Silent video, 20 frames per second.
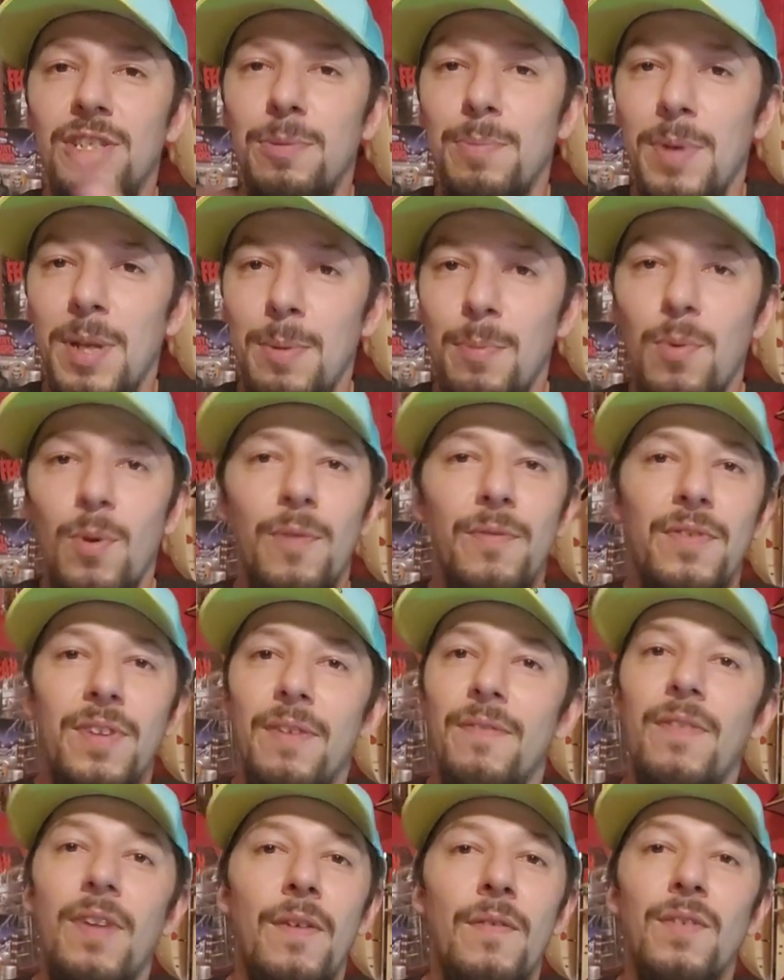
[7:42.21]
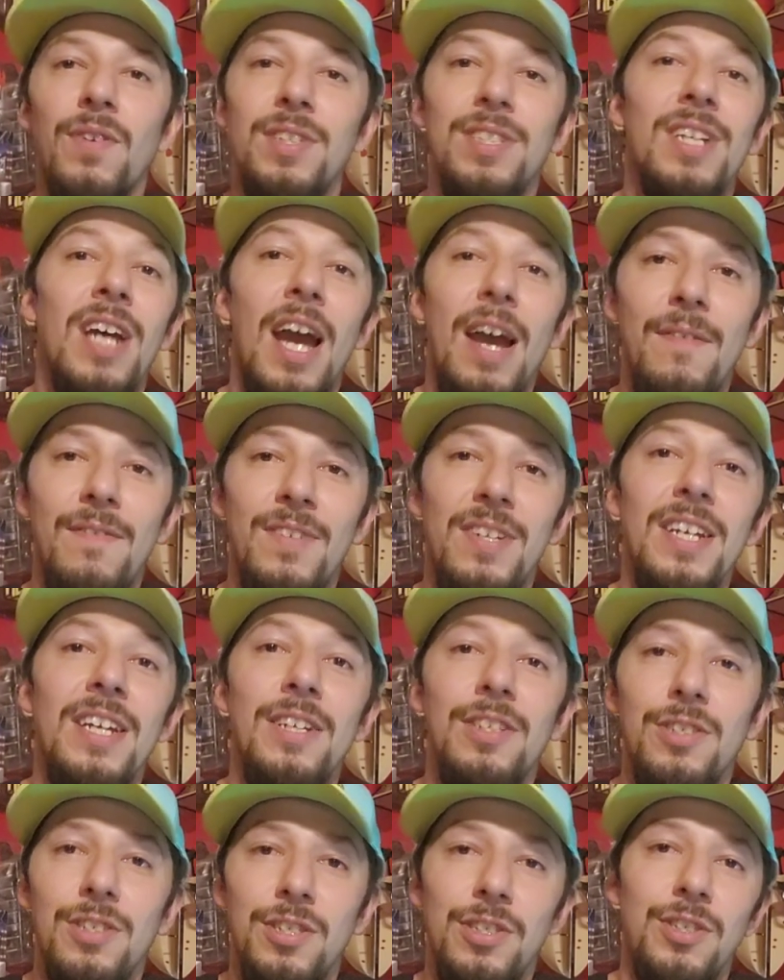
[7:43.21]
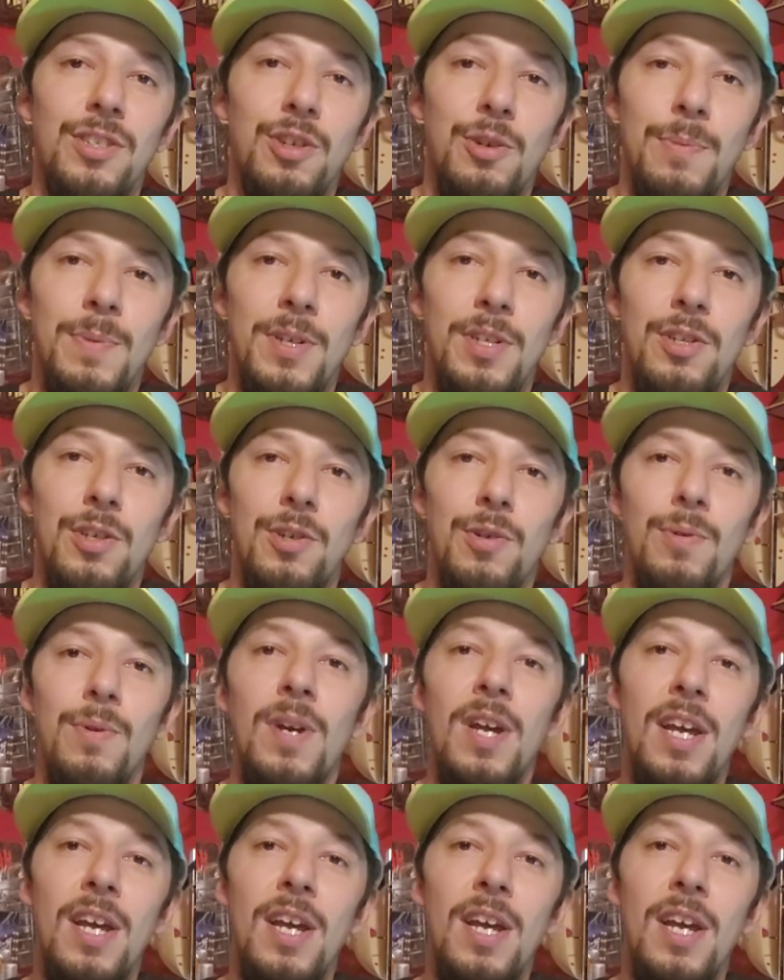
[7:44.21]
to people if they've never dived into Scooby-Doo,